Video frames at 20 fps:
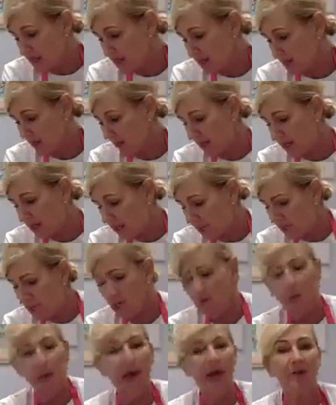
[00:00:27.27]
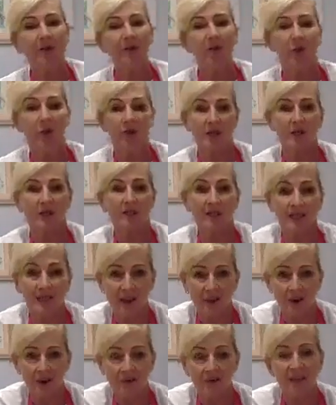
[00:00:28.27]
So if you've got
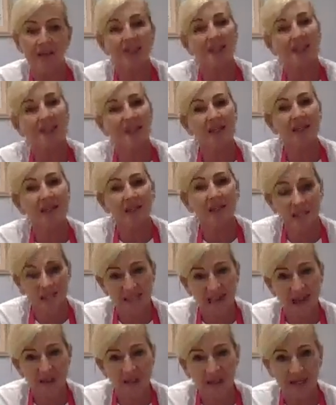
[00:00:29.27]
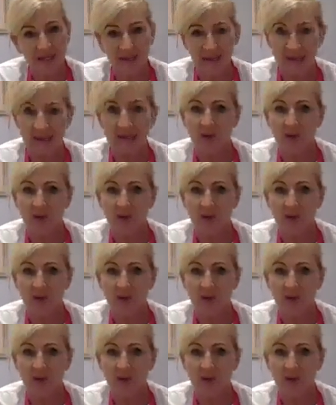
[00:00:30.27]
yourself a tin of salmon